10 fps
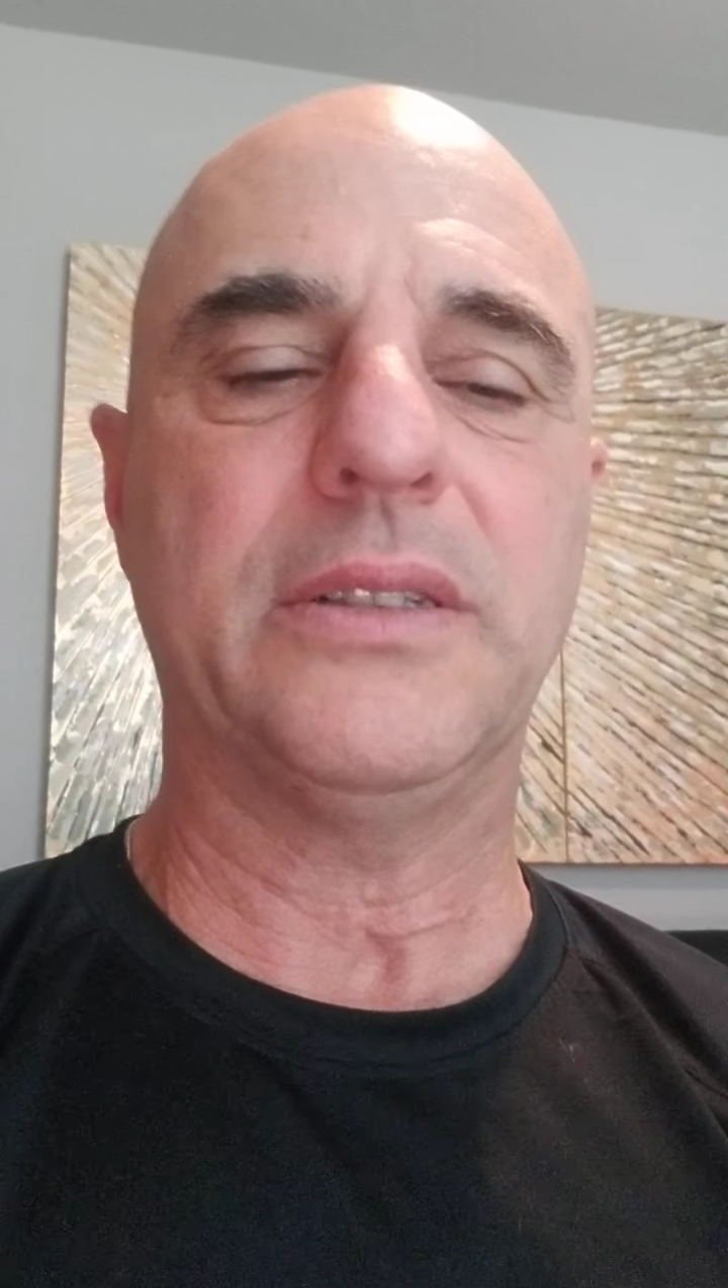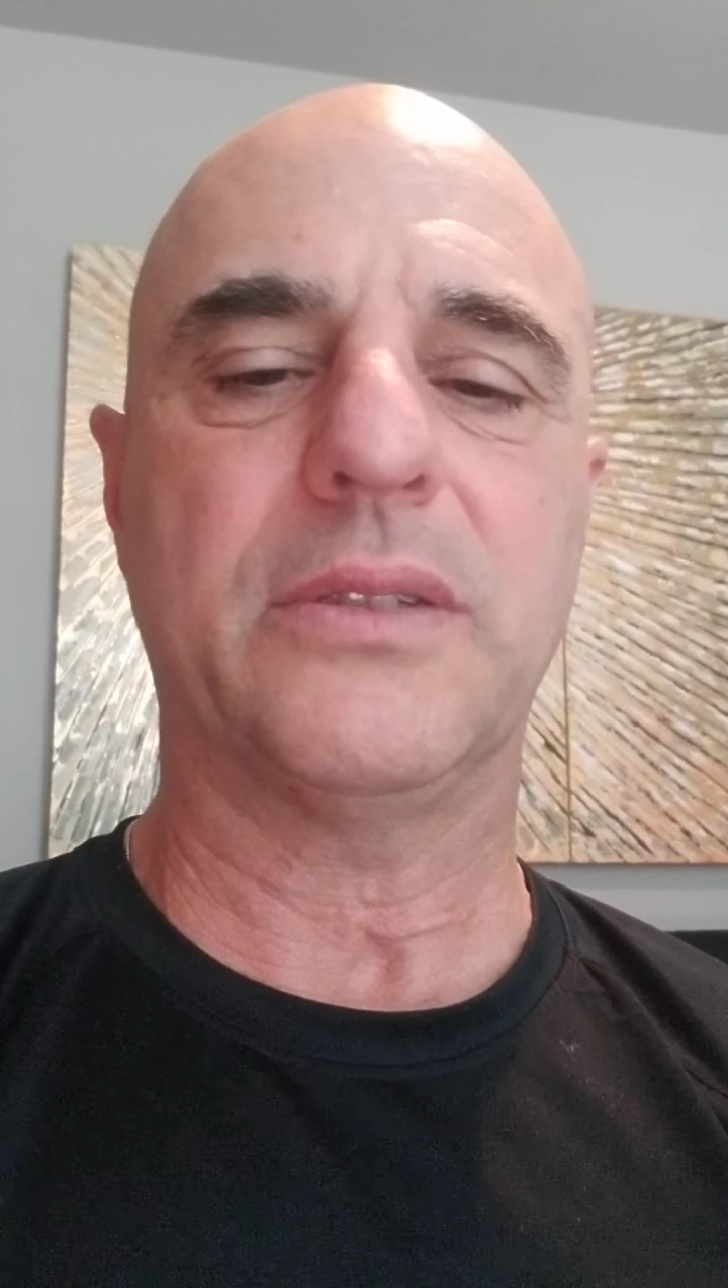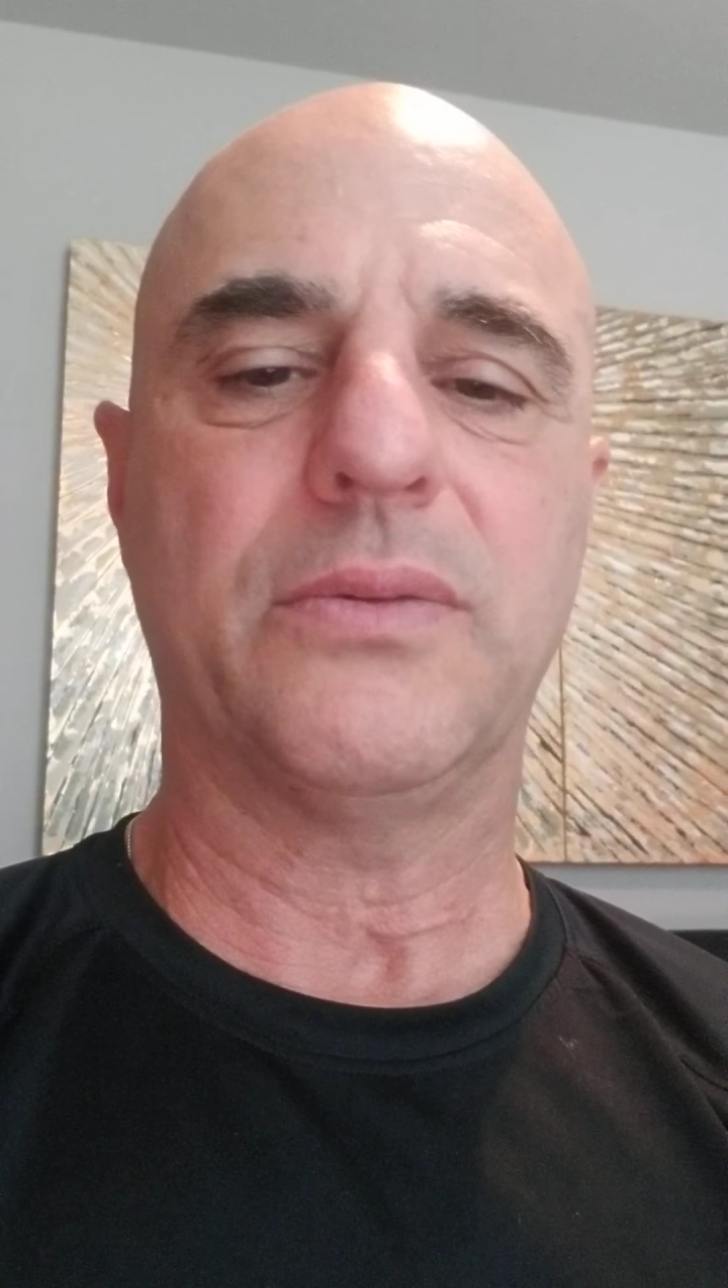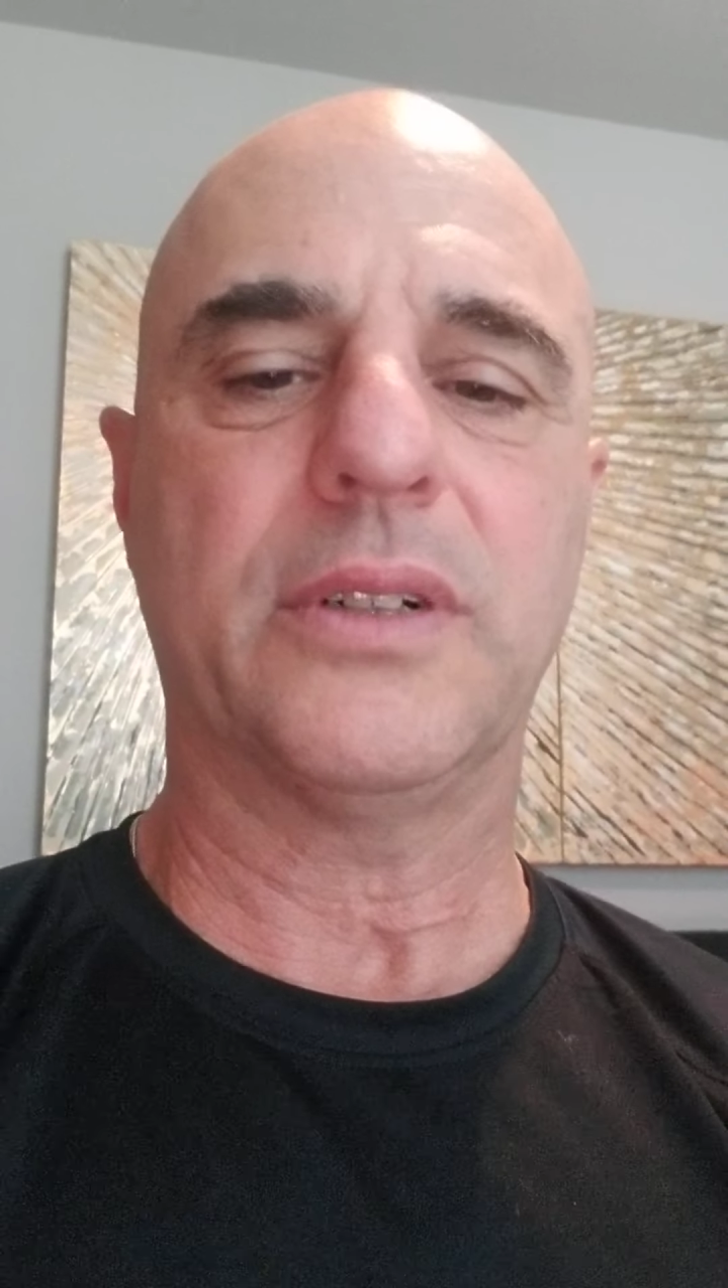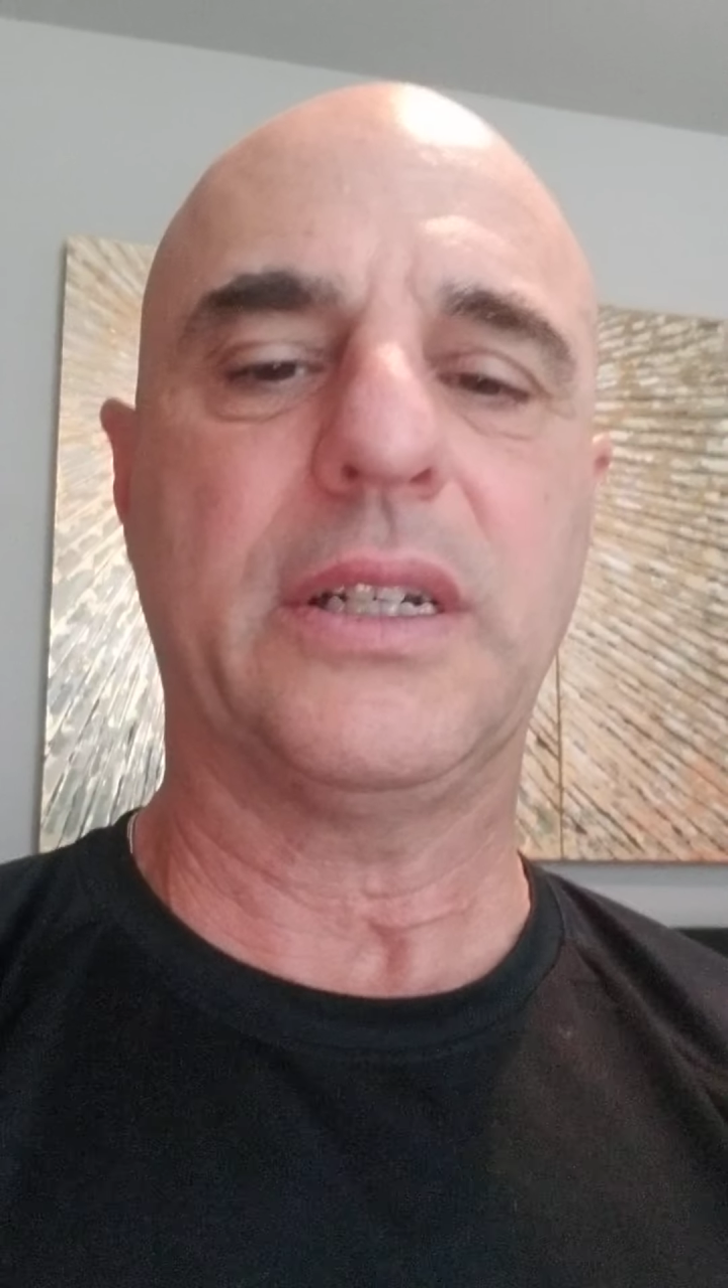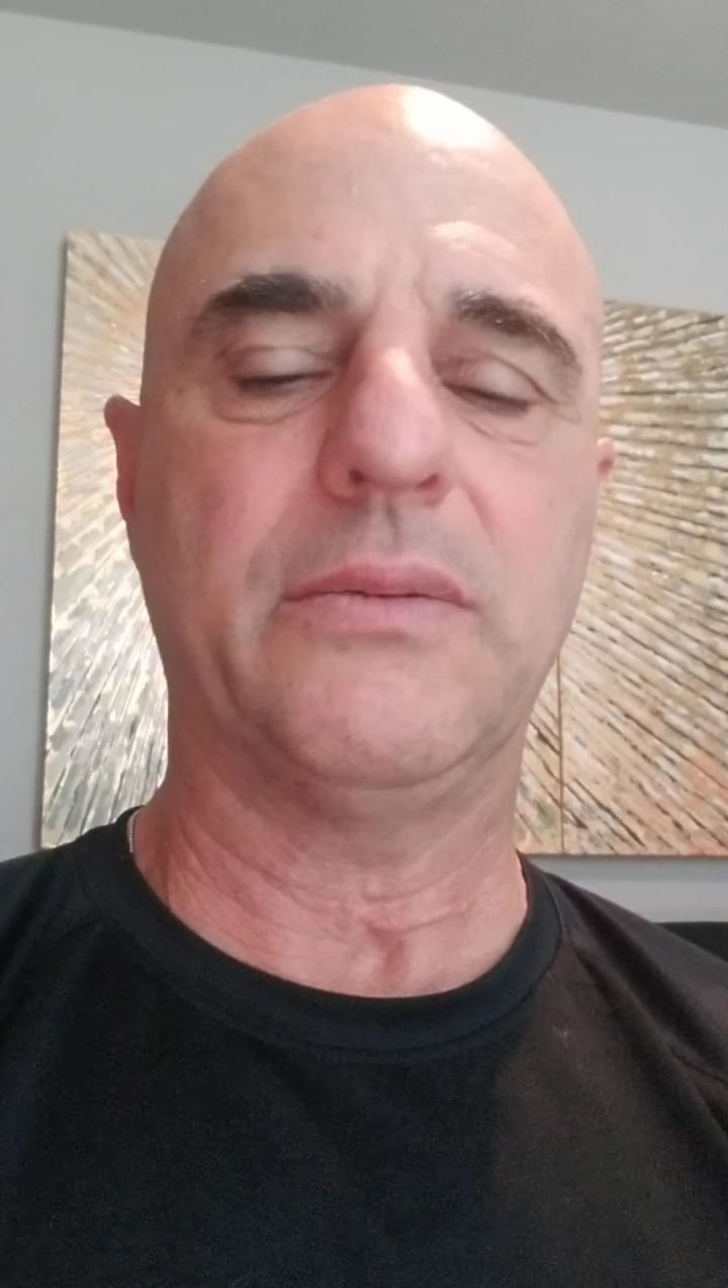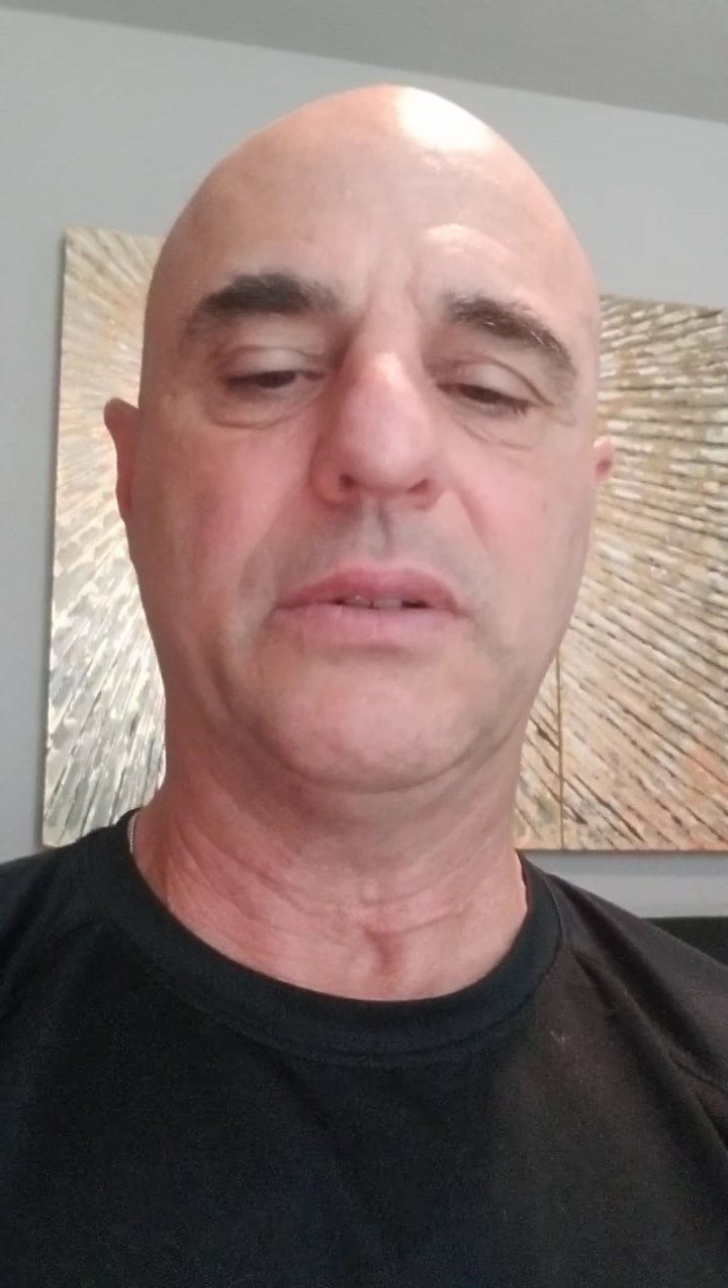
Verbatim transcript: just working